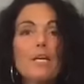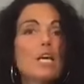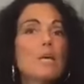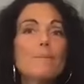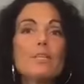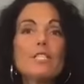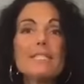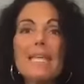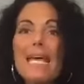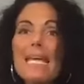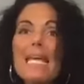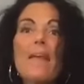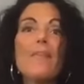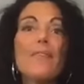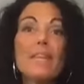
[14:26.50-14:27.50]
But today,
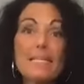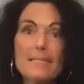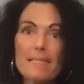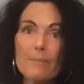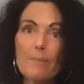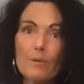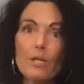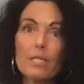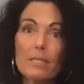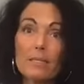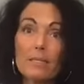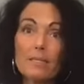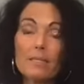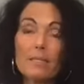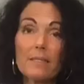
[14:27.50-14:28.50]
this is important.
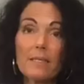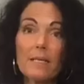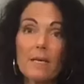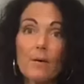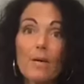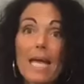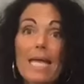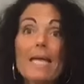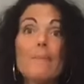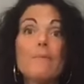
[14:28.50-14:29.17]
Okay?